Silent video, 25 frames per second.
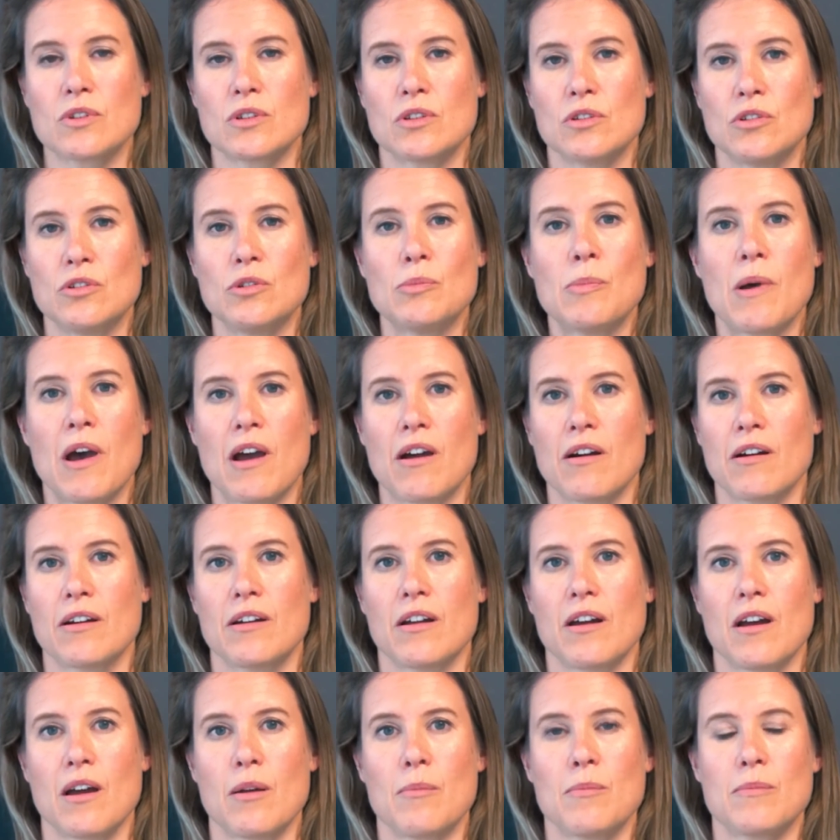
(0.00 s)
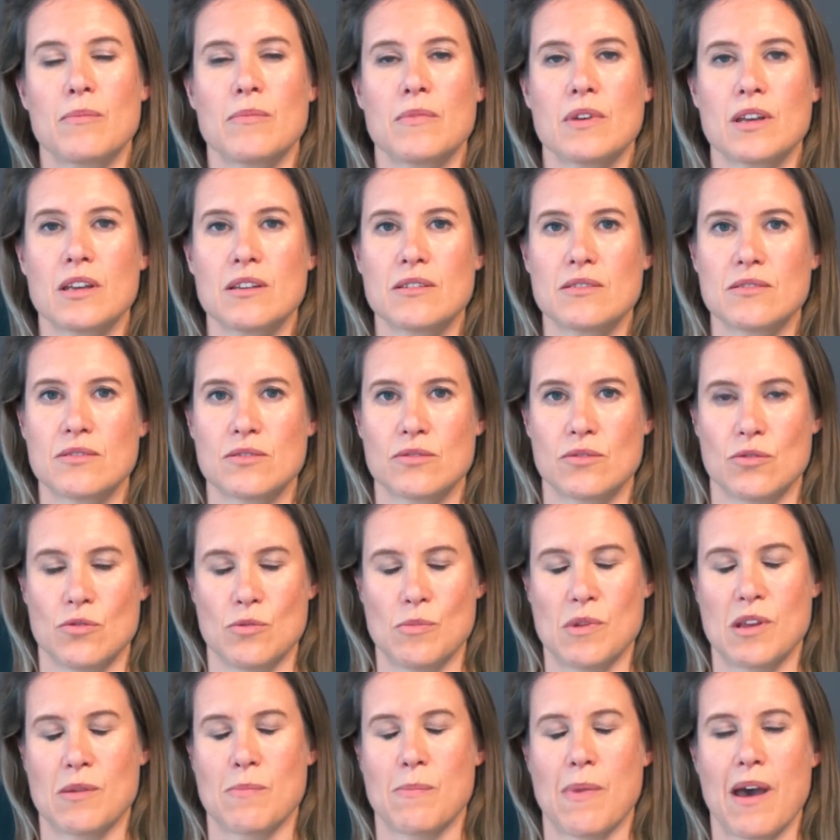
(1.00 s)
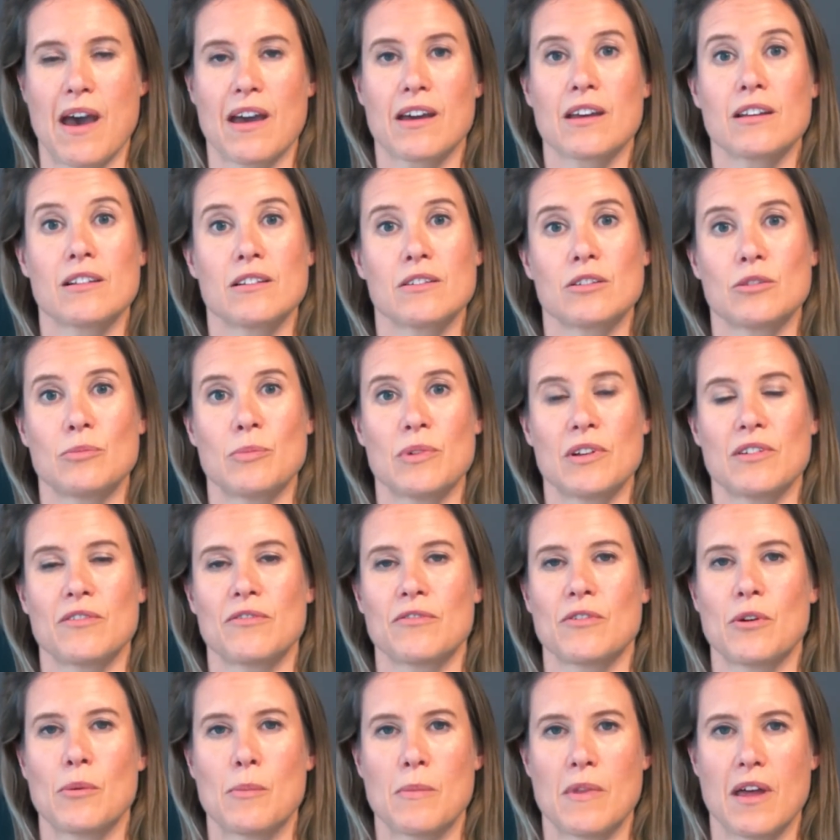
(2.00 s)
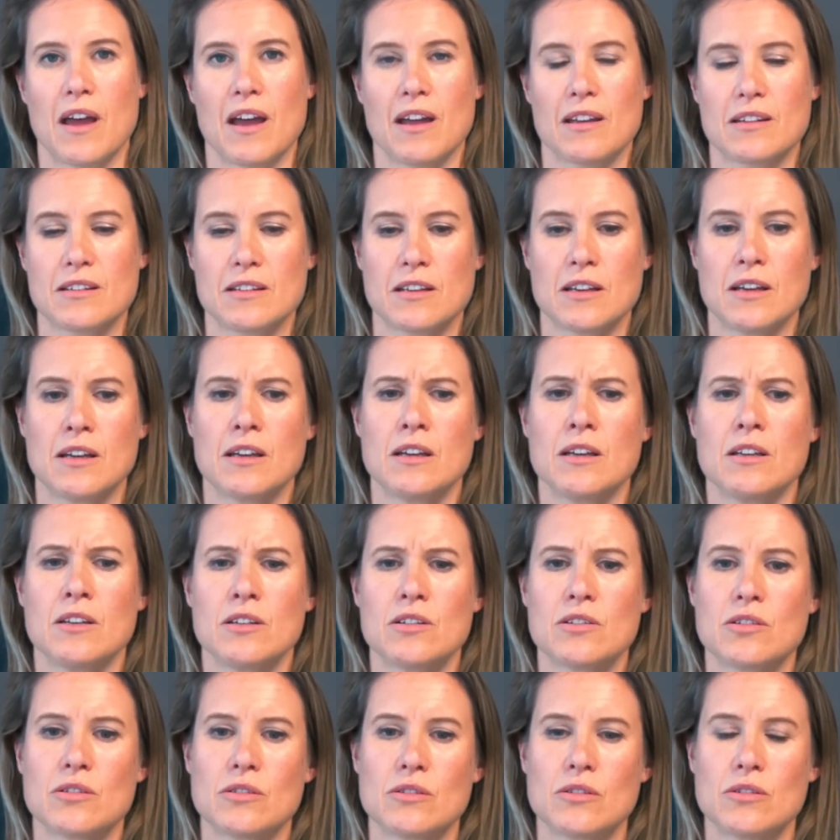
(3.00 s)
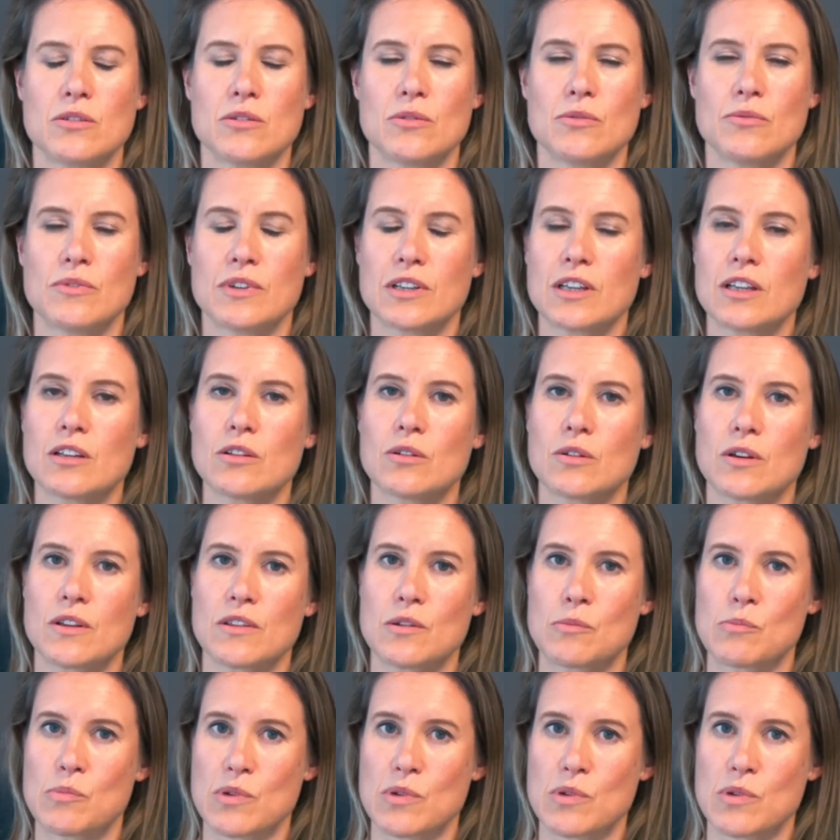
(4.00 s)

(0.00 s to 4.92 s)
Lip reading: the new paradigm is zooming back a little bit from that to really look at the